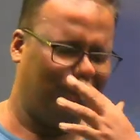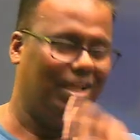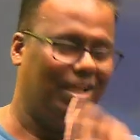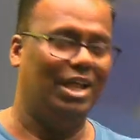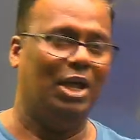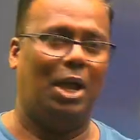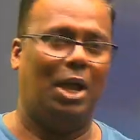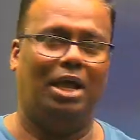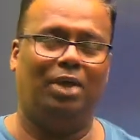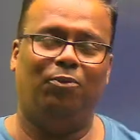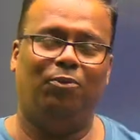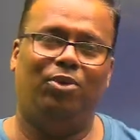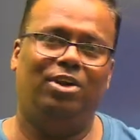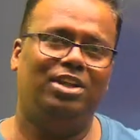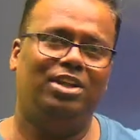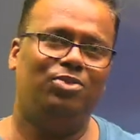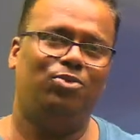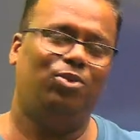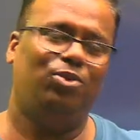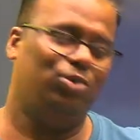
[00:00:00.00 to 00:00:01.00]
I
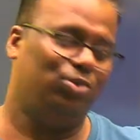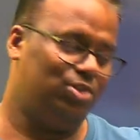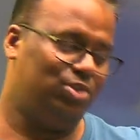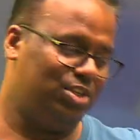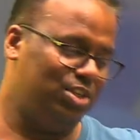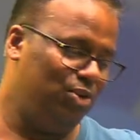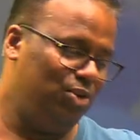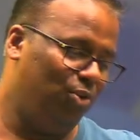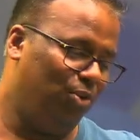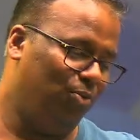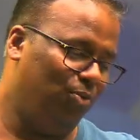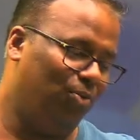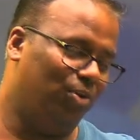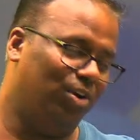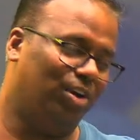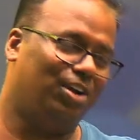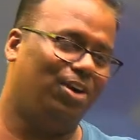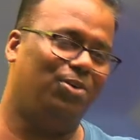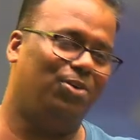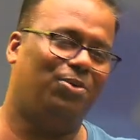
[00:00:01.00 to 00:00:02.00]
want to see your
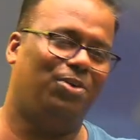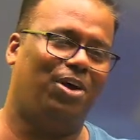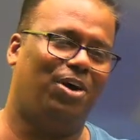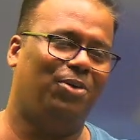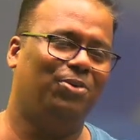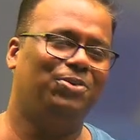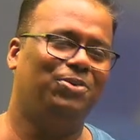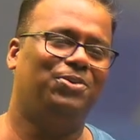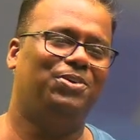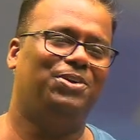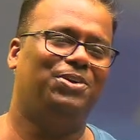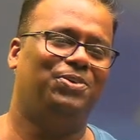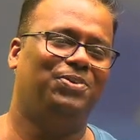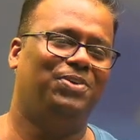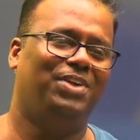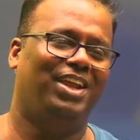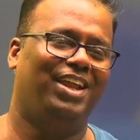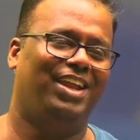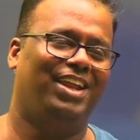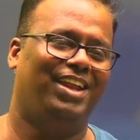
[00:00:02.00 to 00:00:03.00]
workout, how you are
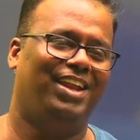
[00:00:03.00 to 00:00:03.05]
doing it.